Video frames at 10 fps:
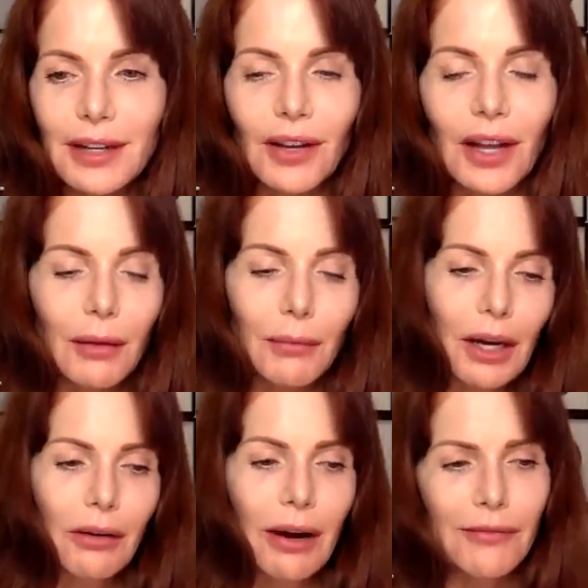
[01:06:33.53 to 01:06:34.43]
stuff like "My
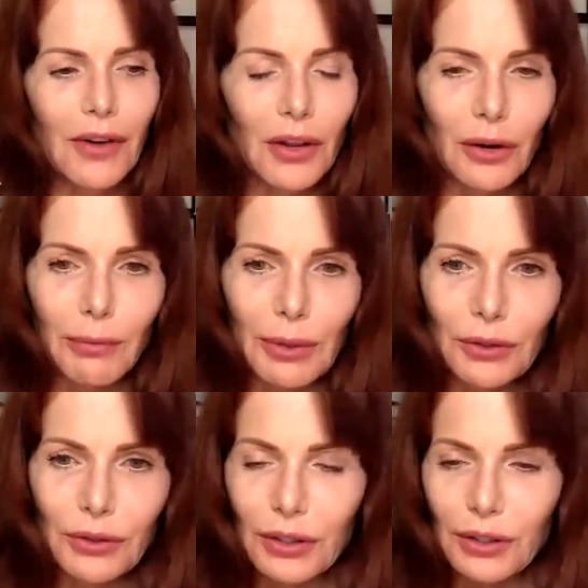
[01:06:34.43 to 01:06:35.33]
grandfather
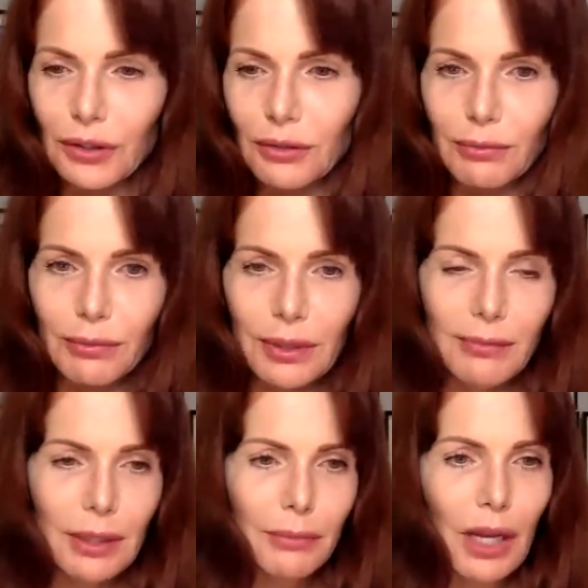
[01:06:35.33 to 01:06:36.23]
built the blah
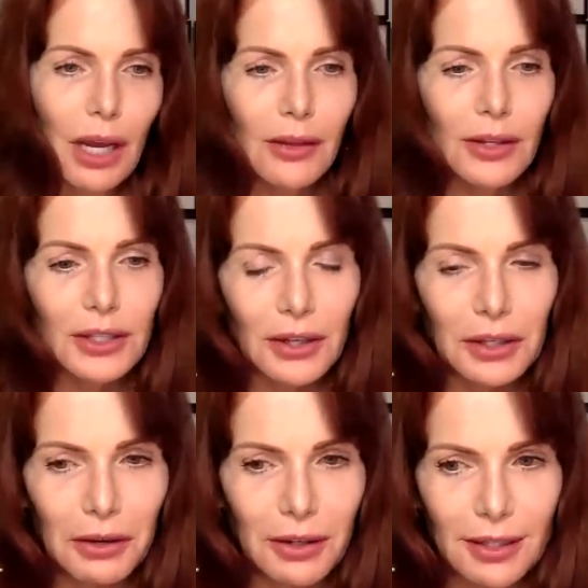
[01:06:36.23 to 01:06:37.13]
blah blah that's on
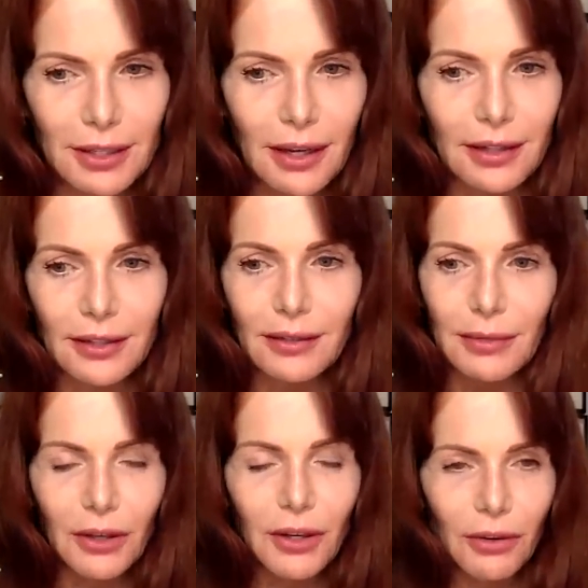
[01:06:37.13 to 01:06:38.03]
the ISS." I
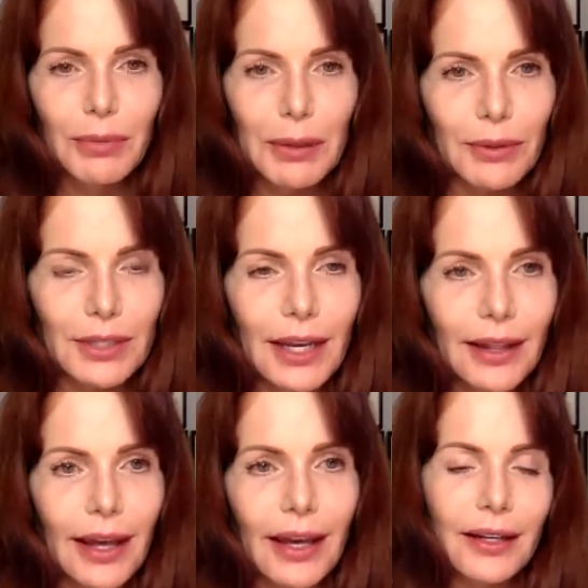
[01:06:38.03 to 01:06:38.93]
mean, you hear people say
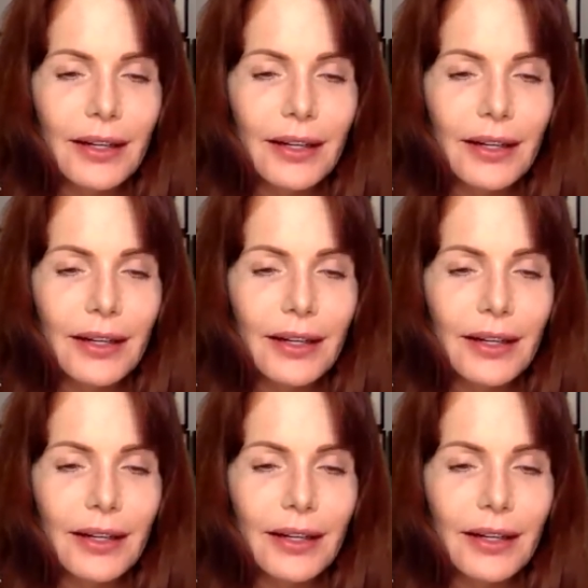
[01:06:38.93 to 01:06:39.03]
that.